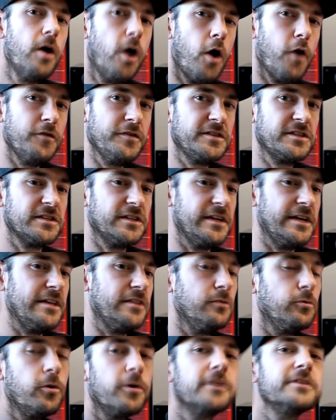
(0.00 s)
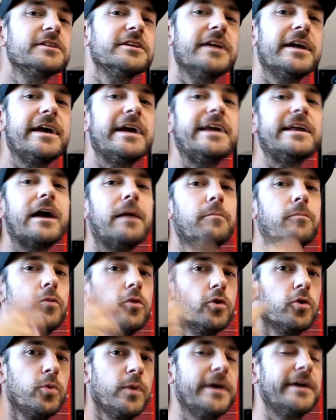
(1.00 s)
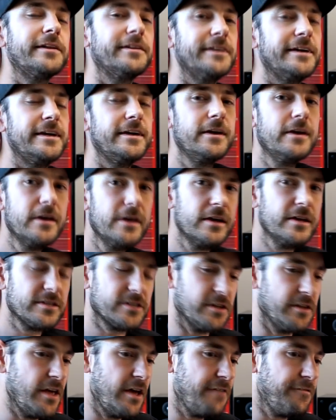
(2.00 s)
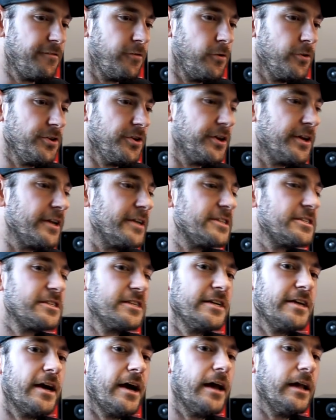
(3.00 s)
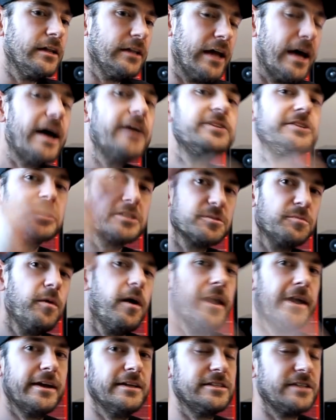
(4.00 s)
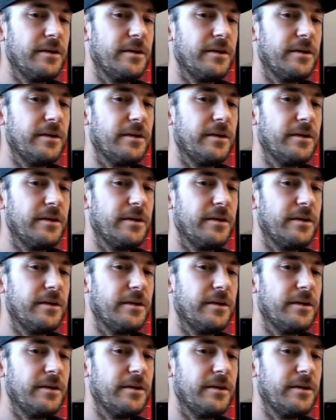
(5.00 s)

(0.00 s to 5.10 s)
obviously the water is going to heat up more quickly, so therefore you're going to see a larger spike in